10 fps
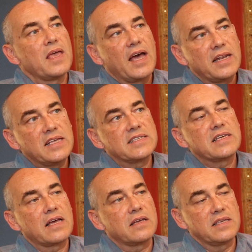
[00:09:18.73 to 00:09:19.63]
And
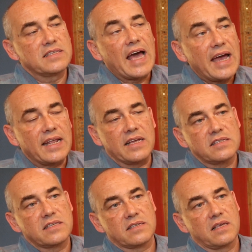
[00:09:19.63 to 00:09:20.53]
this
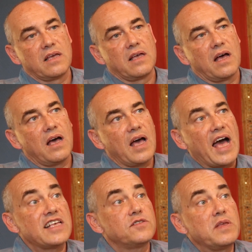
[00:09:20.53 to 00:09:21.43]
guidance
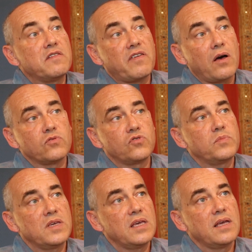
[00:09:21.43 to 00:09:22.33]
has been found to
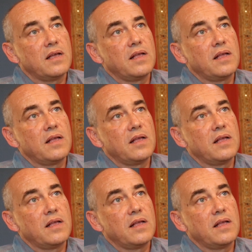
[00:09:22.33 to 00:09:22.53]
be